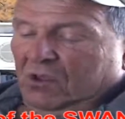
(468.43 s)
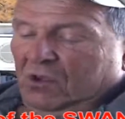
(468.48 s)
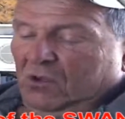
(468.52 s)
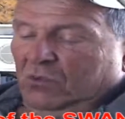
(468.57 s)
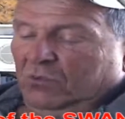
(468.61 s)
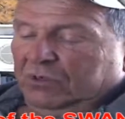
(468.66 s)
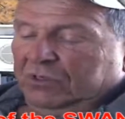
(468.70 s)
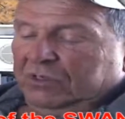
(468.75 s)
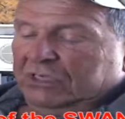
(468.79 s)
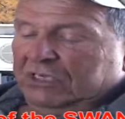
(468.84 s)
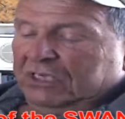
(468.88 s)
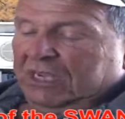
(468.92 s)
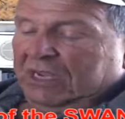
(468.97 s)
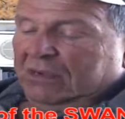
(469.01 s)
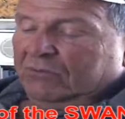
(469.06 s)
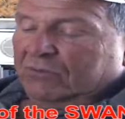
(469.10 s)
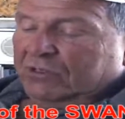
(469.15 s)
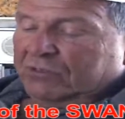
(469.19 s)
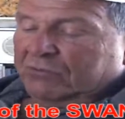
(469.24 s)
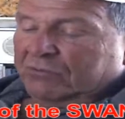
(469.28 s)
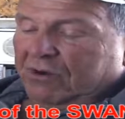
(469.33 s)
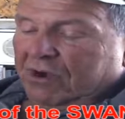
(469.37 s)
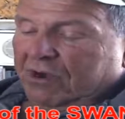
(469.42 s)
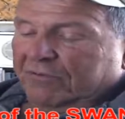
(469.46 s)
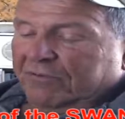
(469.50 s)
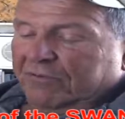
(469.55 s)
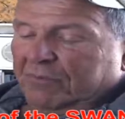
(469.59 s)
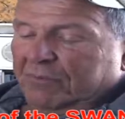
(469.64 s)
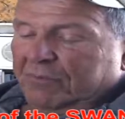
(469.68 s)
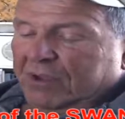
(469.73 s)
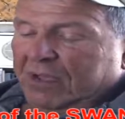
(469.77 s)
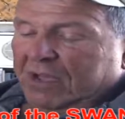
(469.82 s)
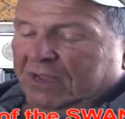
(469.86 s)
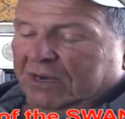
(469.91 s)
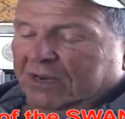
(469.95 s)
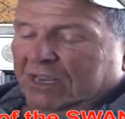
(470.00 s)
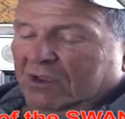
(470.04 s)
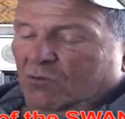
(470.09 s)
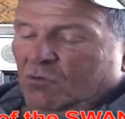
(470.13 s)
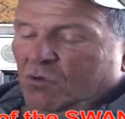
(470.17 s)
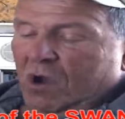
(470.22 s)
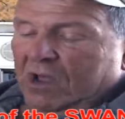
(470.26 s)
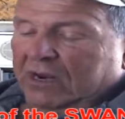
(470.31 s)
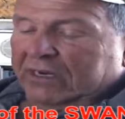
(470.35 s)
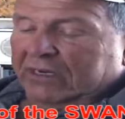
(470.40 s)
When Sam was ready for bed, he
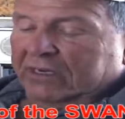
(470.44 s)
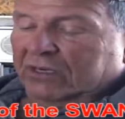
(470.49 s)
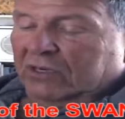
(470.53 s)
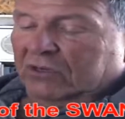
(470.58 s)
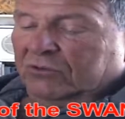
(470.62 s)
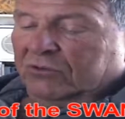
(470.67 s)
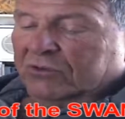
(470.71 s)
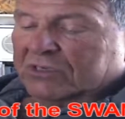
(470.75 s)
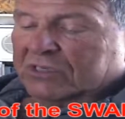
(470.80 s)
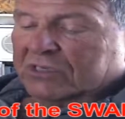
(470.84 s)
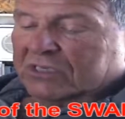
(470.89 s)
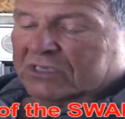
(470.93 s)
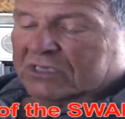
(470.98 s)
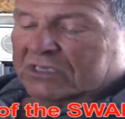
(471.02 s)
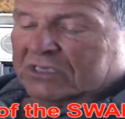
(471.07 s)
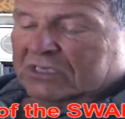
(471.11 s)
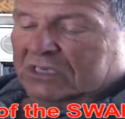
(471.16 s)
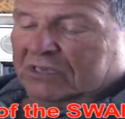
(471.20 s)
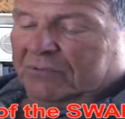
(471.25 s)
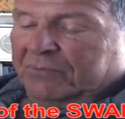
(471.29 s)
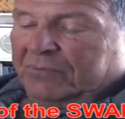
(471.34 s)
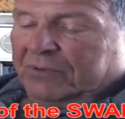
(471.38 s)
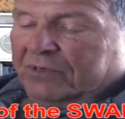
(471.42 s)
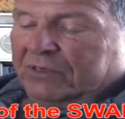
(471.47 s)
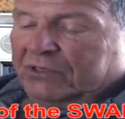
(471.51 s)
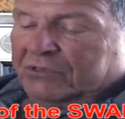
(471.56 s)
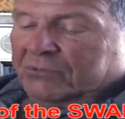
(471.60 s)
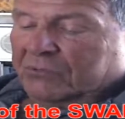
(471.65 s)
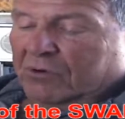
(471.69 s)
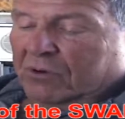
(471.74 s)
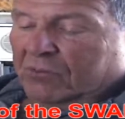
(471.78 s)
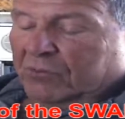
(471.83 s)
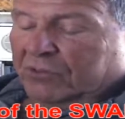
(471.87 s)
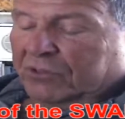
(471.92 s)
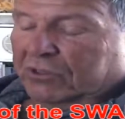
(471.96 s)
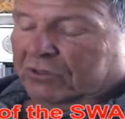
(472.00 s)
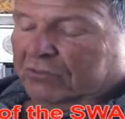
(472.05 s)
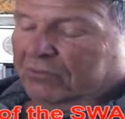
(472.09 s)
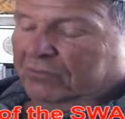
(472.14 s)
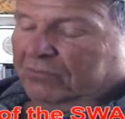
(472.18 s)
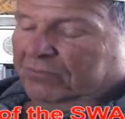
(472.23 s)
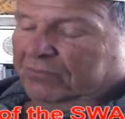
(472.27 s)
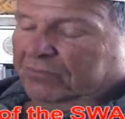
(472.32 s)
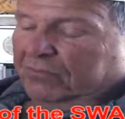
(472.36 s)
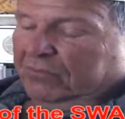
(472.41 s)
wanted Lewis to sleep in his room with him,
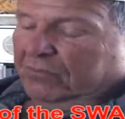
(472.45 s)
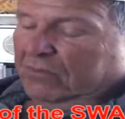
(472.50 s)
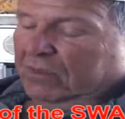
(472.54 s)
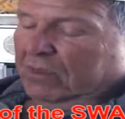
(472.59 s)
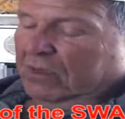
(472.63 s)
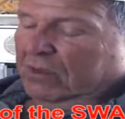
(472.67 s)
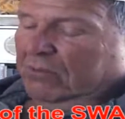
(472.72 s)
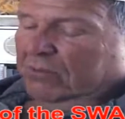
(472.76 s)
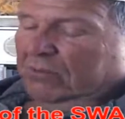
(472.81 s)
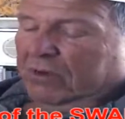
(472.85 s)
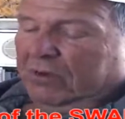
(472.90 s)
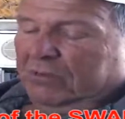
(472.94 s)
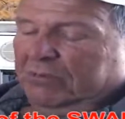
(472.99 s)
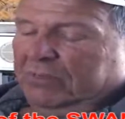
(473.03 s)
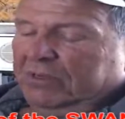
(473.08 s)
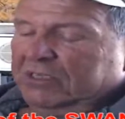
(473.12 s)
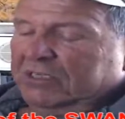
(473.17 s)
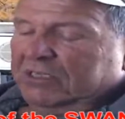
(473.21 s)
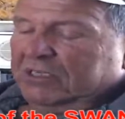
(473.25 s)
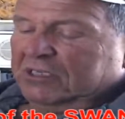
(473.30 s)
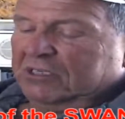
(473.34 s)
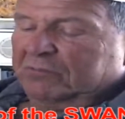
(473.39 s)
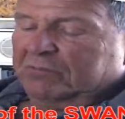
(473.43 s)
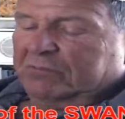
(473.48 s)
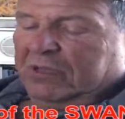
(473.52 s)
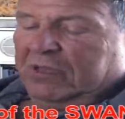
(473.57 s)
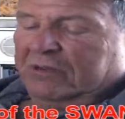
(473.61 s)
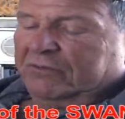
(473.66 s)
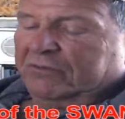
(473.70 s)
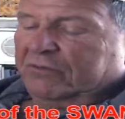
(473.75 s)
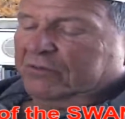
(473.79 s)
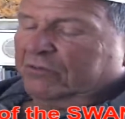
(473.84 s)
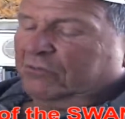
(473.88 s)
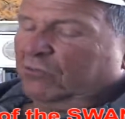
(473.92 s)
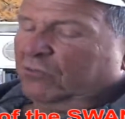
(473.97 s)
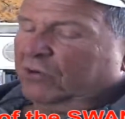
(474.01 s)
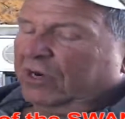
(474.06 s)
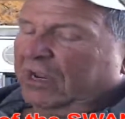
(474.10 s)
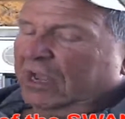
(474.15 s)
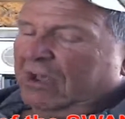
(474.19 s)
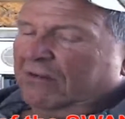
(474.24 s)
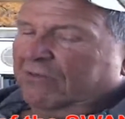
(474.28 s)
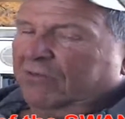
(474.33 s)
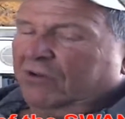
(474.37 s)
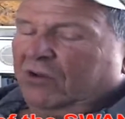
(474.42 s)
but Mrs. Beaver would
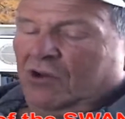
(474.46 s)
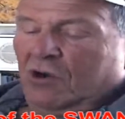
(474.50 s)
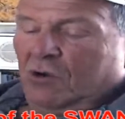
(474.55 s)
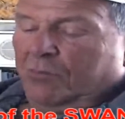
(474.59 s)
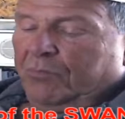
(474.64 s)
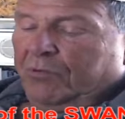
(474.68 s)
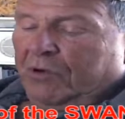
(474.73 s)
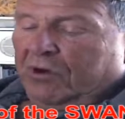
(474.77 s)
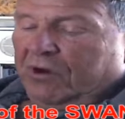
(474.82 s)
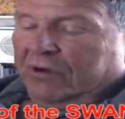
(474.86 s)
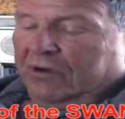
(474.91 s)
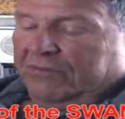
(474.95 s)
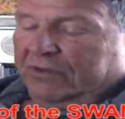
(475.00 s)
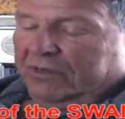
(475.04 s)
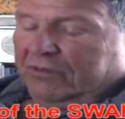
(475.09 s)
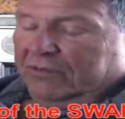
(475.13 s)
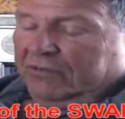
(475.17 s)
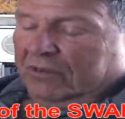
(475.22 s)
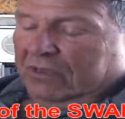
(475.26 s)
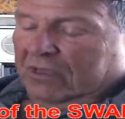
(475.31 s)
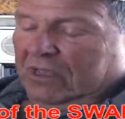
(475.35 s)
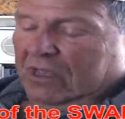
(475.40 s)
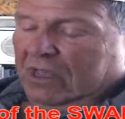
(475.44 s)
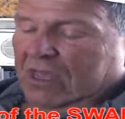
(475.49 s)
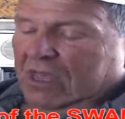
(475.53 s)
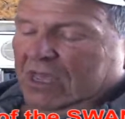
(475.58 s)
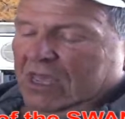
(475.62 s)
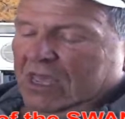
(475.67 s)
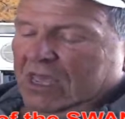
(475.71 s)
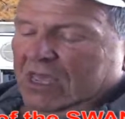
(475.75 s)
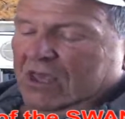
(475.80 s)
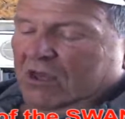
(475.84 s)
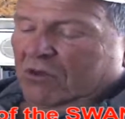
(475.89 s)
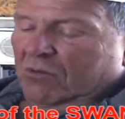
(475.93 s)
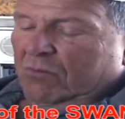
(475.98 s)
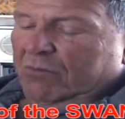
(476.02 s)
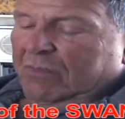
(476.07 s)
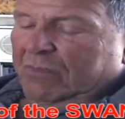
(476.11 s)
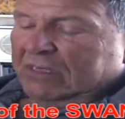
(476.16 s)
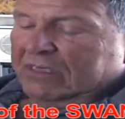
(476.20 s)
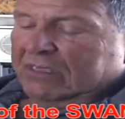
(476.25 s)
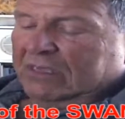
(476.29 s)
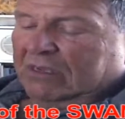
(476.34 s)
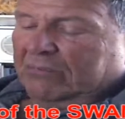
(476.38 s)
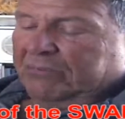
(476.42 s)
have no part of it. "He'll
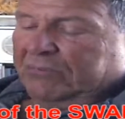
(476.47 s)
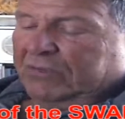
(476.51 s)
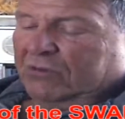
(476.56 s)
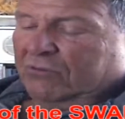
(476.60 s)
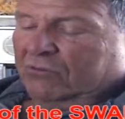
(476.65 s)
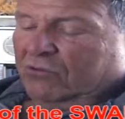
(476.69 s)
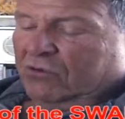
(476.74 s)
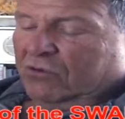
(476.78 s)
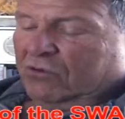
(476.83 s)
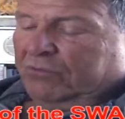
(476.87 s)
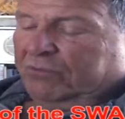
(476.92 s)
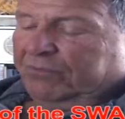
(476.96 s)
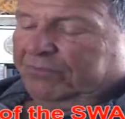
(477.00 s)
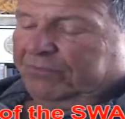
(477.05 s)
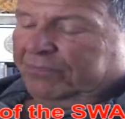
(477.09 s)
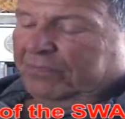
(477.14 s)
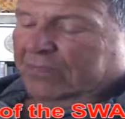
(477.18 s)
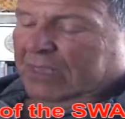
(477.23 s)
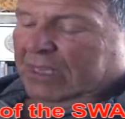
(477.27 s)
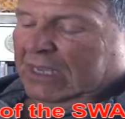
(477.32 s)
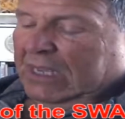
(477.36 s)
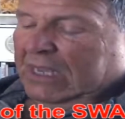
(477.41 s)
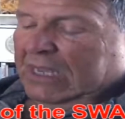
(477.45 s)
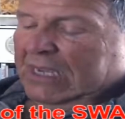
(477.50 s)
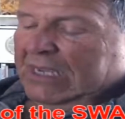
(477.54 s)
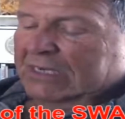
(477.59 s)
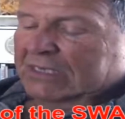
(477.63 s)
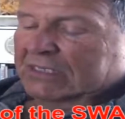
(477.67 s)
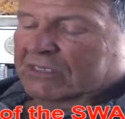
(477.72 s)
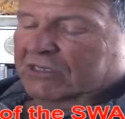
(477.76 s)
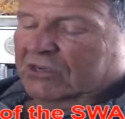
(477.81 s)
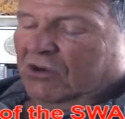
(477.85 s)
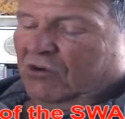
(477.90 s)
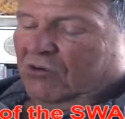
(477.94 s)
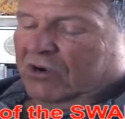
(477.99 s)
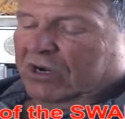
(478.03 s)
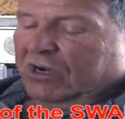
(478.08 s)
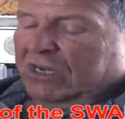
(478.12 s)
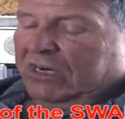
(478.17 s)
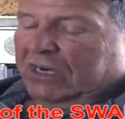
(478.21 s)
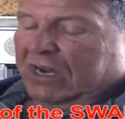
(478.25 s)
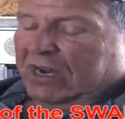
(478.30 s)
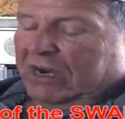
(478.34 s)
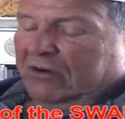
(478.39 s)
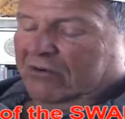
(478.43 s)
mess up the room. He's no
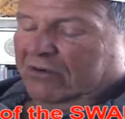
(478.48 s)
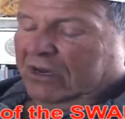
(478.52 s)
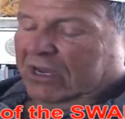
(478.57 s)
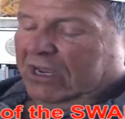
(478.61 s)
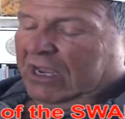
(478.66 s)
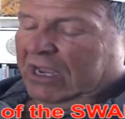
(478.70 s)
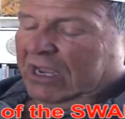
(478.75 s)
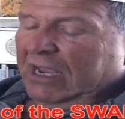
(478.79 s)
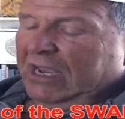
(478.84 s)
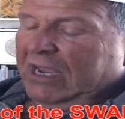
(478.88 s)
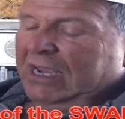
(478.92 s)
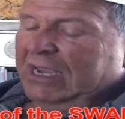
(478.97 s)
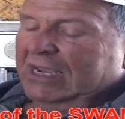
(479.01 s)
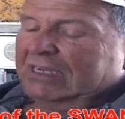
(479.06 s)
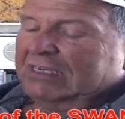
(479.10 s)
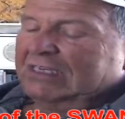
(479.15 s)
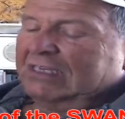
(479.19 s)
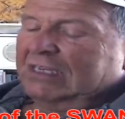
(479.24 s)
canary. He's